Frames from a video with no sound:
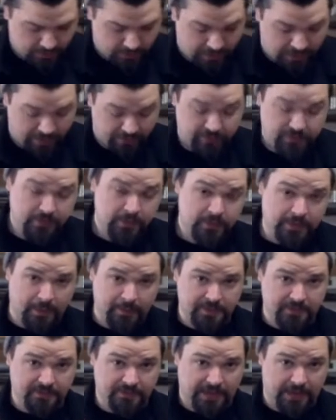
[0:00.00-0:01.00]
I have 2
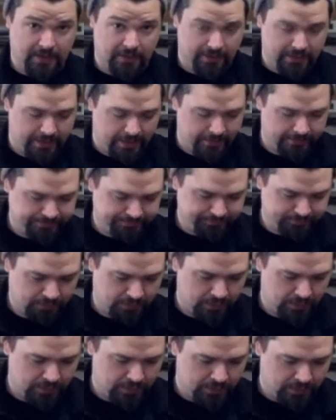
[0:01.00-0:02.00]
cups of flour here.
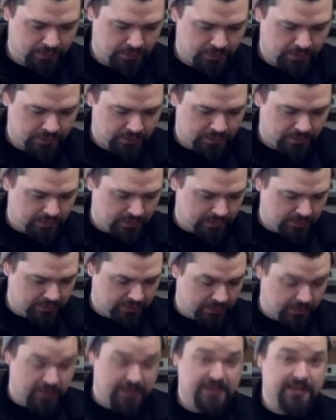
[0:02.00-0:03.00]

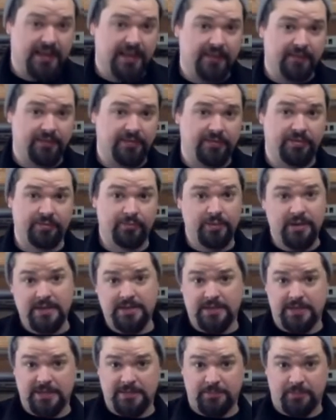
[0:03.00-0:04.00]
So that means I have 3
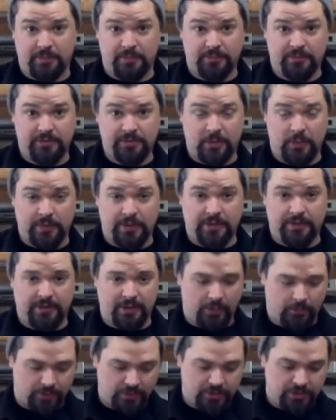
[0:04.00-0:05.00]
teaspoons going in
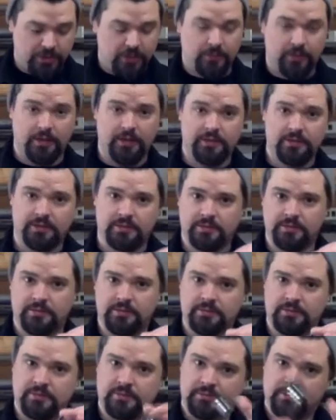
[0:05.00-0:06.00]
there, which equal
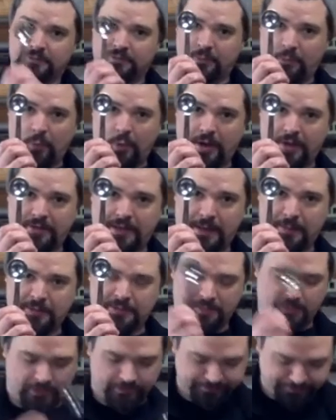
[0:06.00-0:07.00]
1
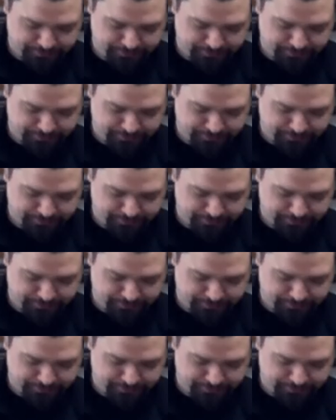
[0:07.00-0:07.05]
tablespoon.